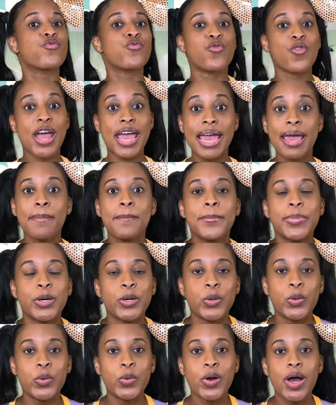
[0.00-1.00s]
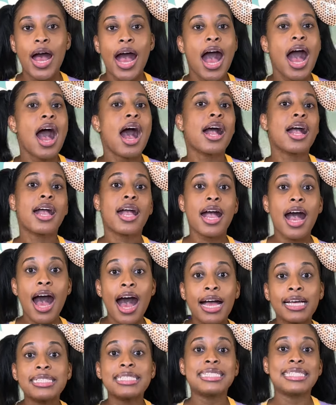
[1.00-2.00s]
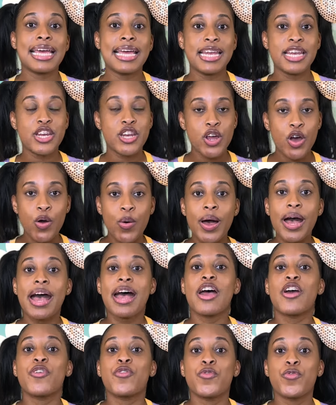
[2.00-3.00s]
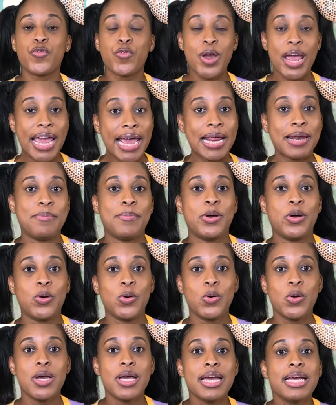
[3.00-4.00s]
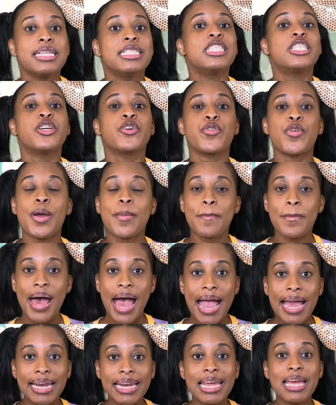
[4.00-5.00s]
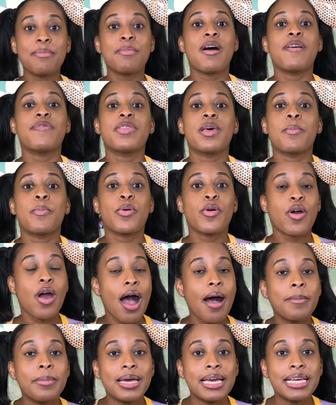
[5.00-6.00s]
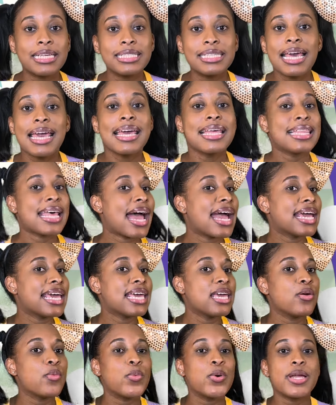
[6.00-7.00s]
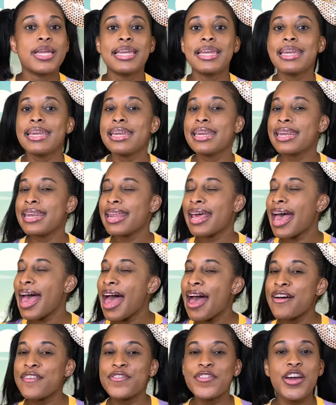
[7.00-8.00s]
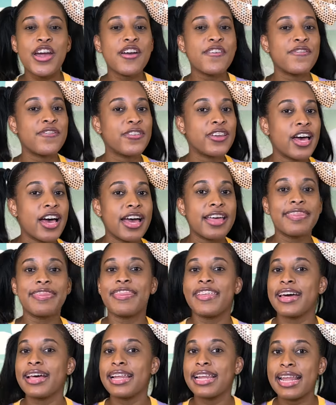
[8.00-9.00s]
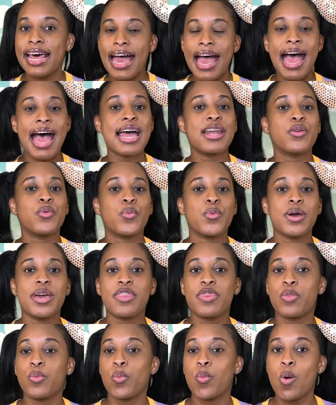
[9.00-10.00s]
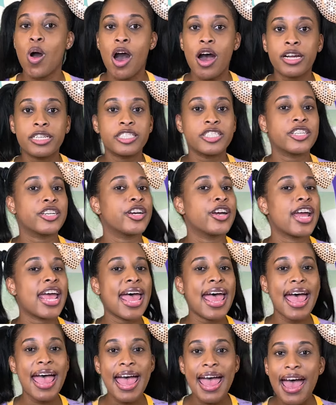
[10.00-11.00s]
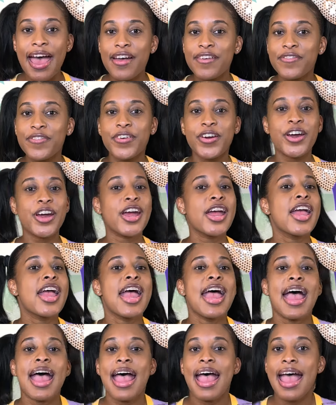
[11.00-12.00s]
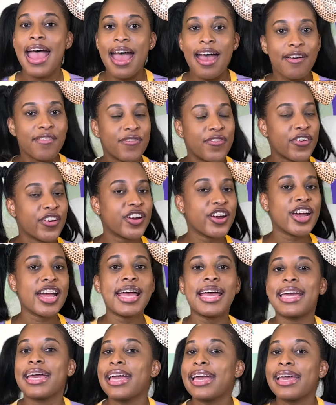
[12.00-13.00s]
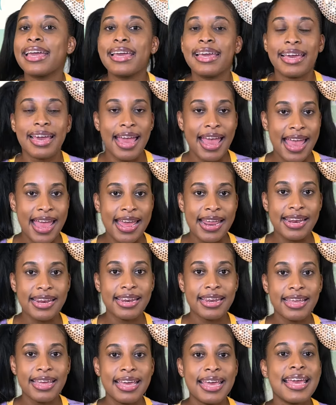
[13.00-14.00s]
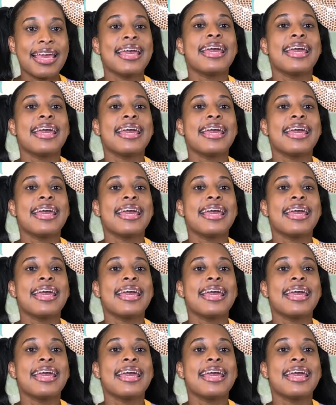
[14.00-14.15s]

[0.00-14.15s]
rainbow. God sent Noah a rainbow to remind him of the promise that he would never flood the land with water ever, ever again.